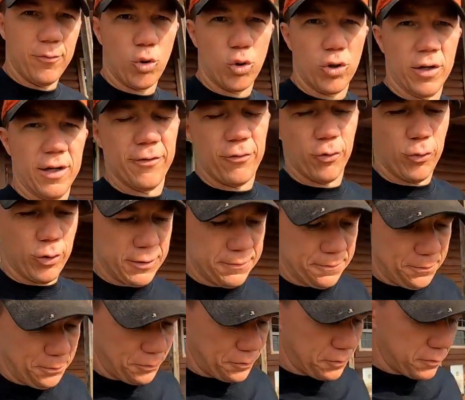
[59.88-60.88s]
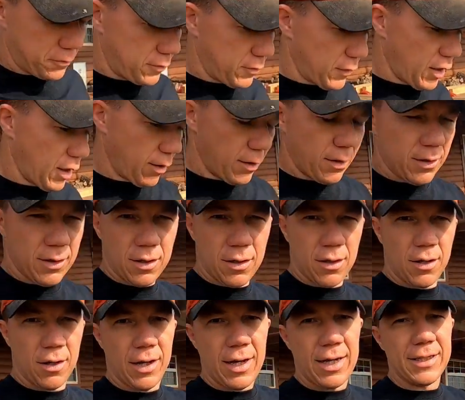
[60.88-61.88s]
Morning, everyone.
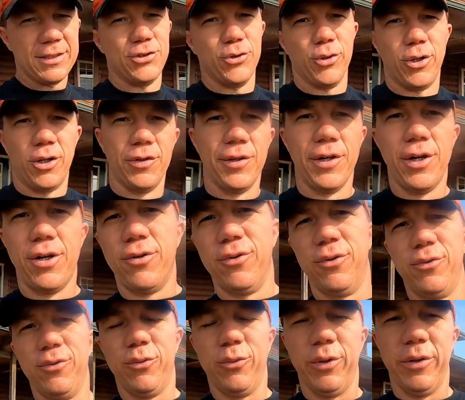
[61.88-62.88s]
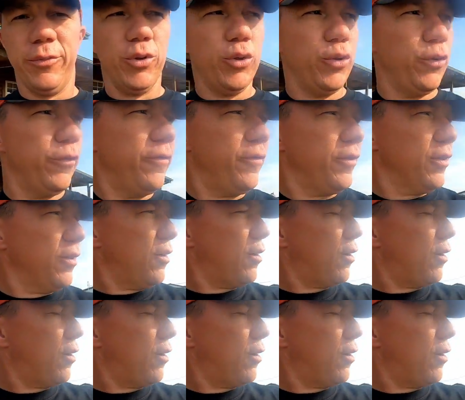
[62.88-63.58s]
As you all know, we moved